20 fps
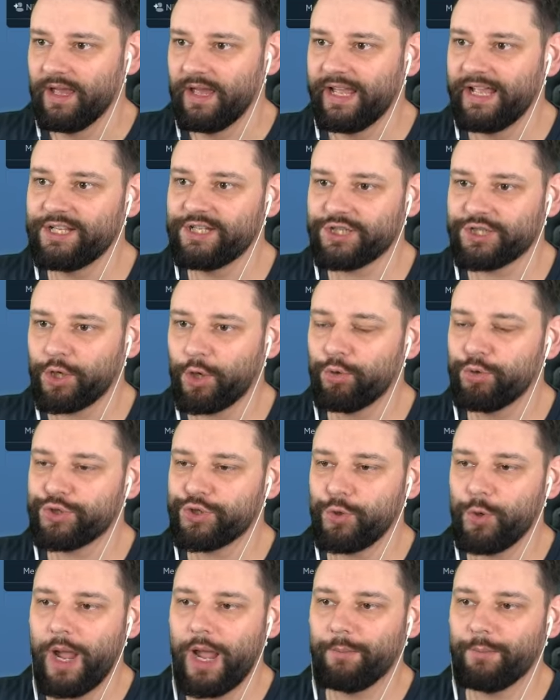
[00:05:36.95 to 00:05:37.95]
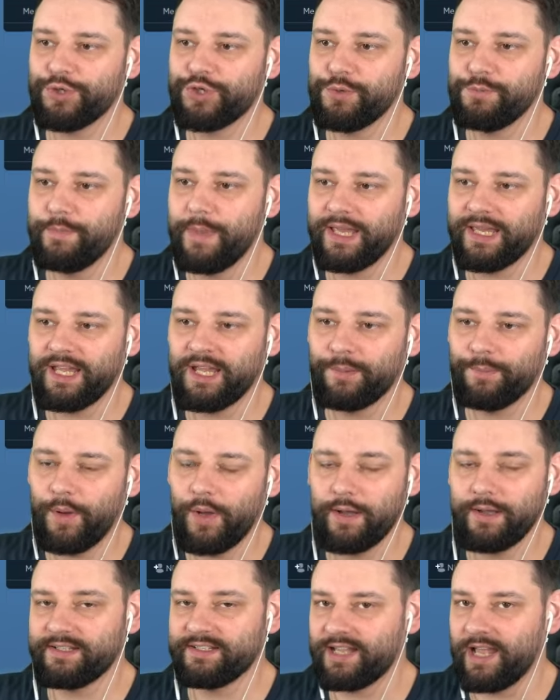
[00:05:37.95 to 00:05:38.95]
it shows you how much you're making
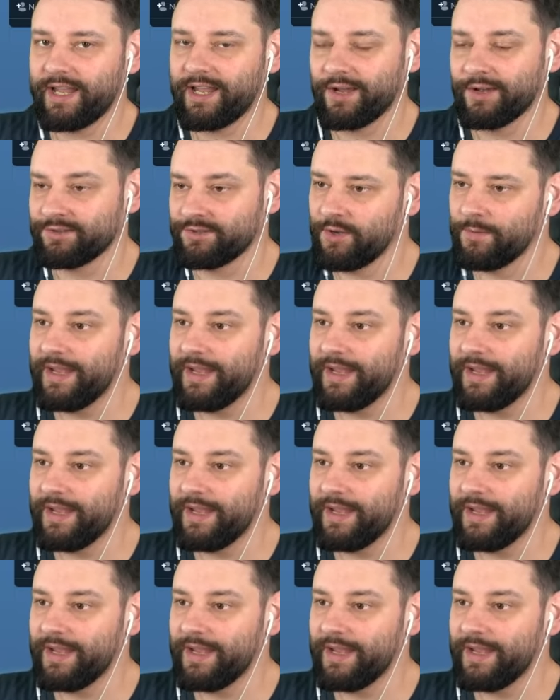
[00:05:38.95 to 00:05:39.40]
per second.